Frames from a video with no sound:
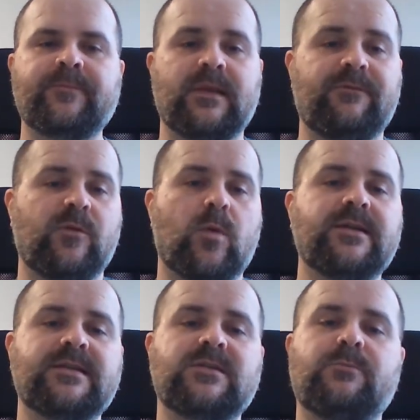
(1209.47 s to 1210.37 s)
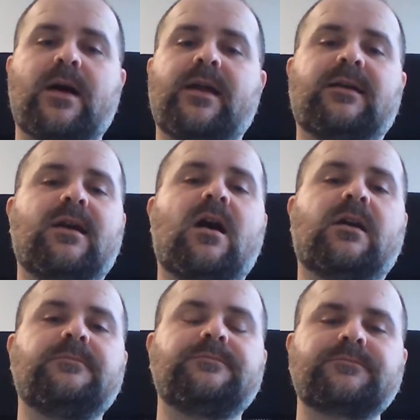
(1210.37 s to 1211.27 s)
If you wanted to buy a
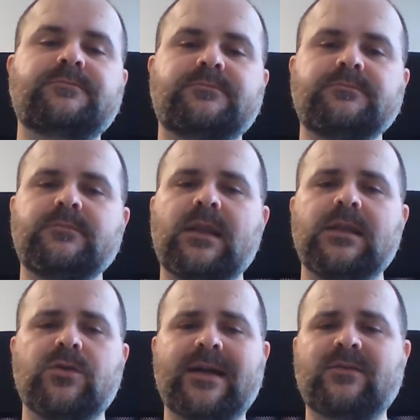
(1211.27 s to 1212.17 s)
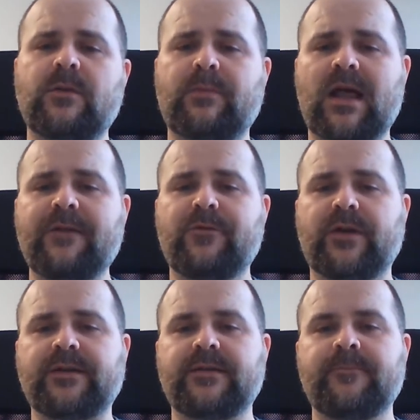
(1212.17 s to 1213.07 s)
car, you had to apply for
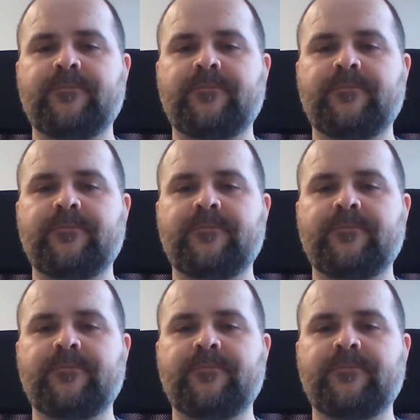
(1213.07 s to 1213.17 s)
it